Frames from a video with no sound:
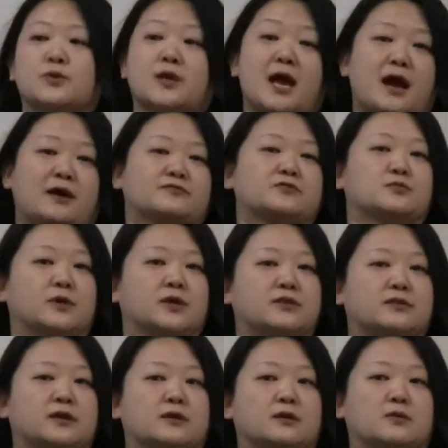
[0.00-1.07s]
we have to
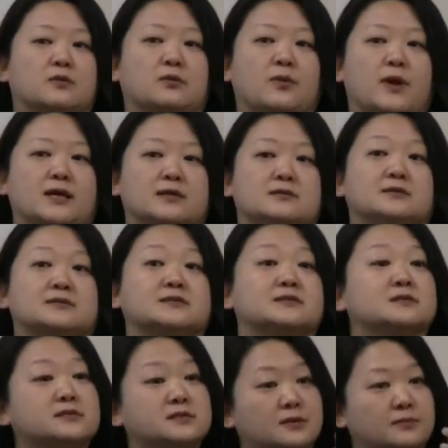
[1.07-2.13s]
rethink in the way the
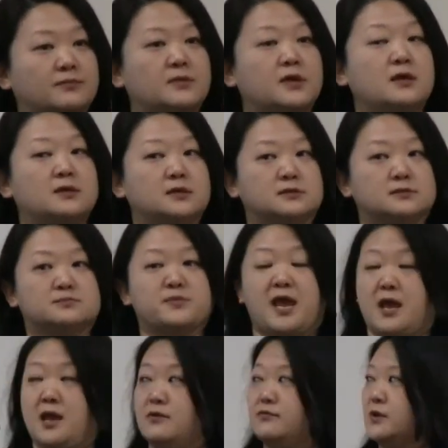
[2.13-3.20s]
system is
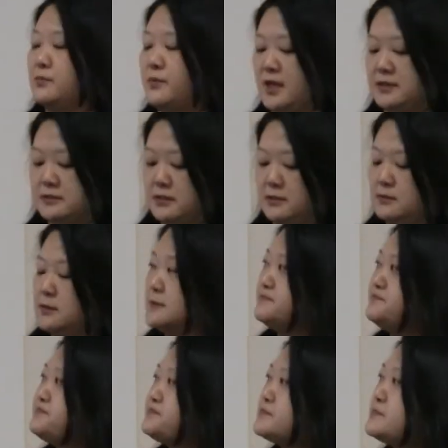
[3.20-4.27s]
behaving, basically.
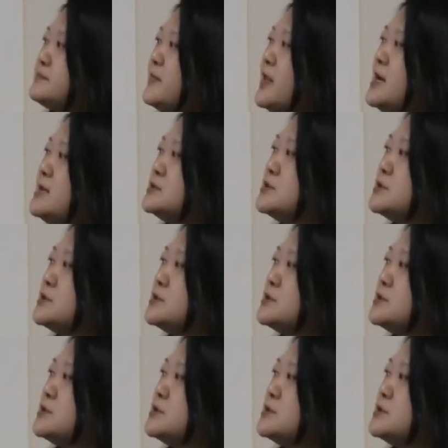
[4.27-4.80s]
And